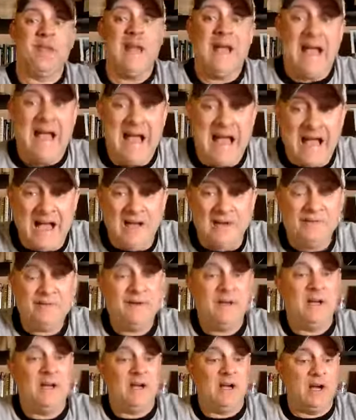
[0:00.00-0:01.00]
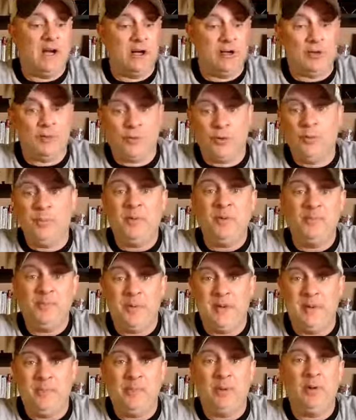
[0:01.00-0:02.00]
have a group of
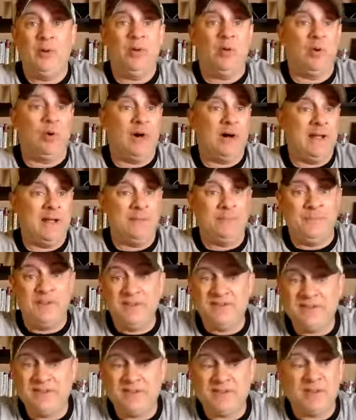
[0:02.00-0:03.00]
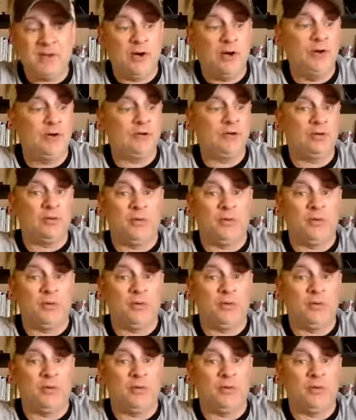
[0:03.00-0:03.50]
people or a business coach